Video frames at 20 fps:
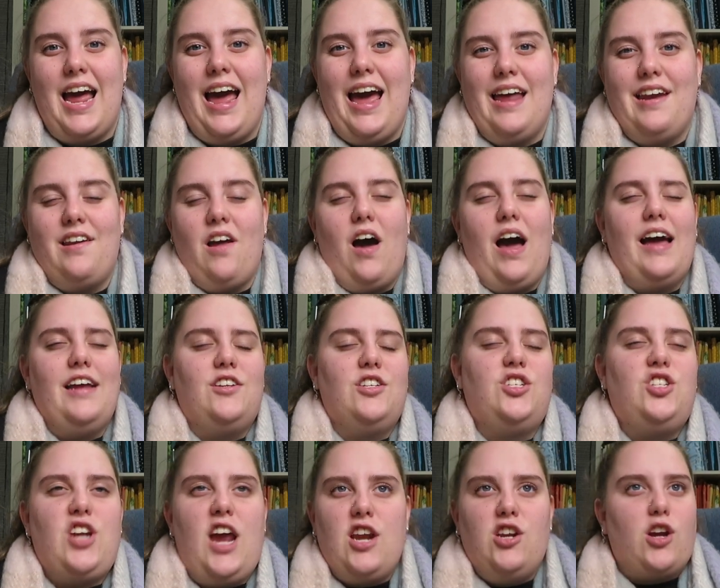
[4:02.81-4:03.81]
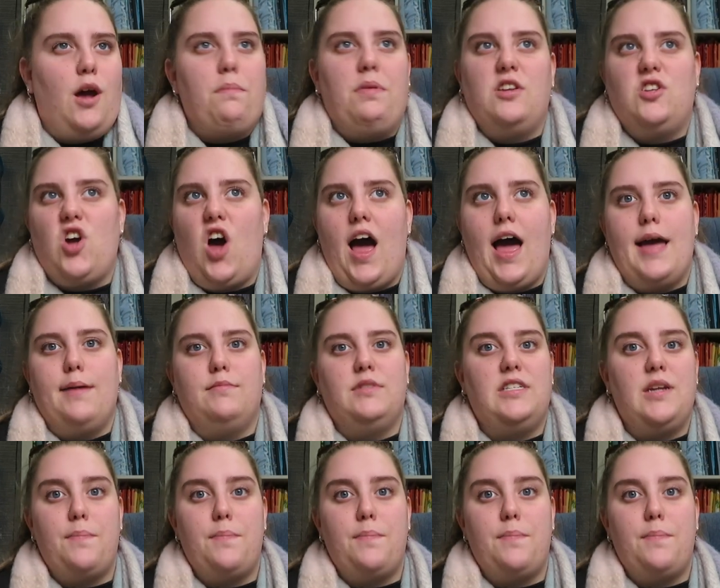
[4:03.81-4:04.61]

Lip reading: and I just change up the times